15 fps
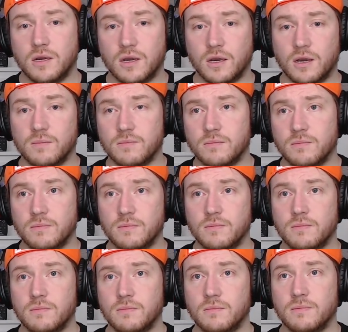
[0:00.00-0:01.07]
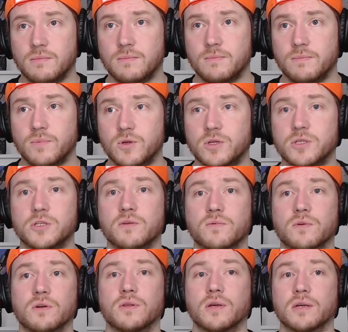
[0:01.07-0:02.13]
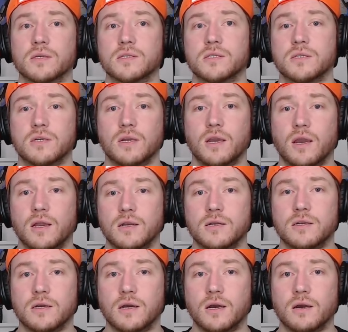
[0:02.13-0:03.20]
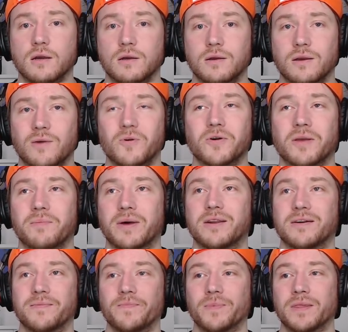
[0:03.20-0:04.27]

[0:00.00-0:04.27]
You deserve good things, and it will get better.